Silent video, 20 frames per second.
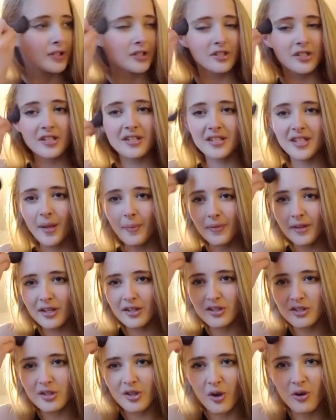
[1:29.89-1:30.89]
there's just
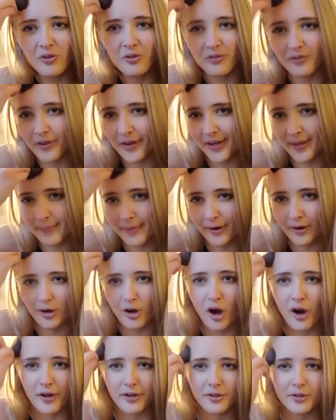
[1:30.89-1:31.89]
something so fun about
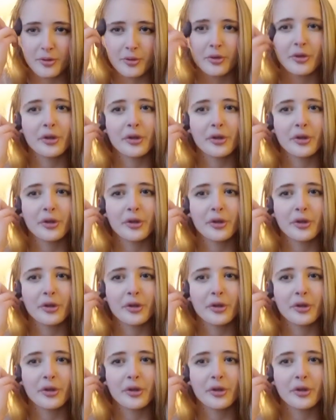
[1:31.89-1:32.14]
contour.